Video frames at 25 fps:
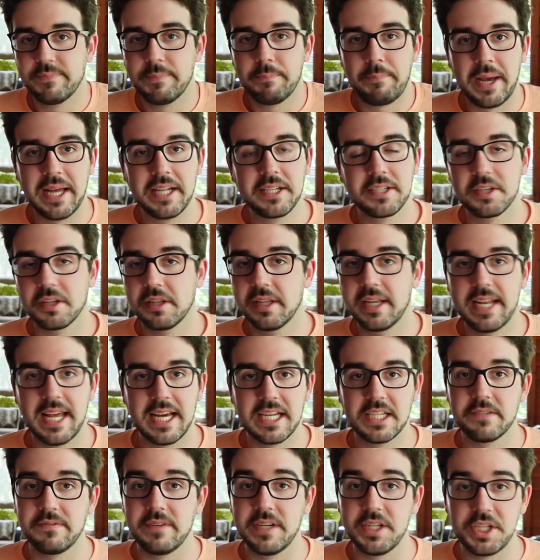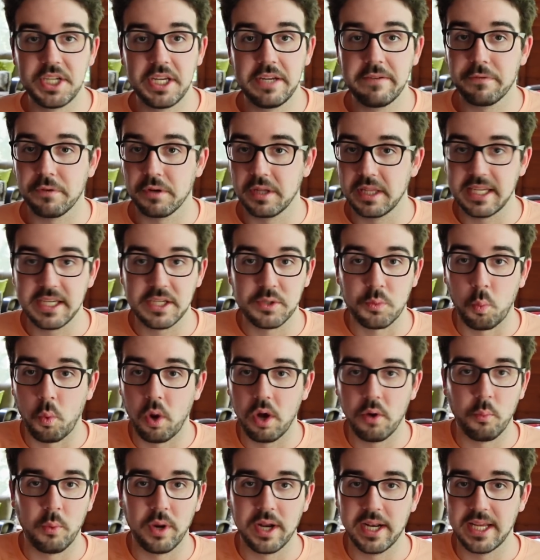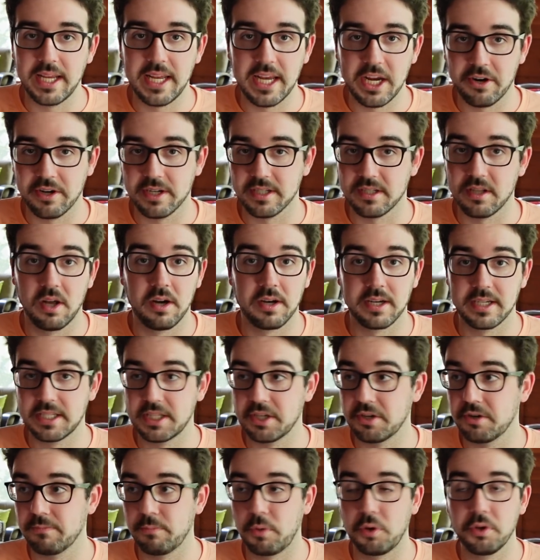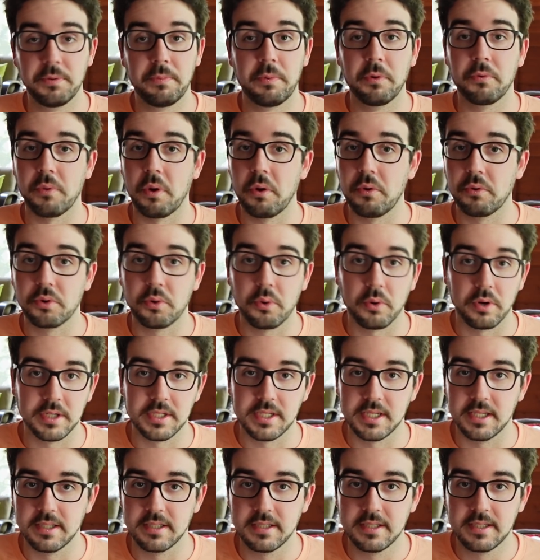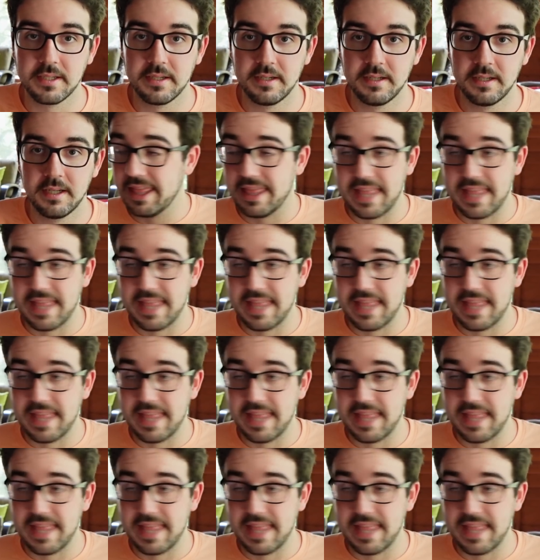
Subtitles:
Pencil in SVG for at least one win a year as long as there are multiple road courses.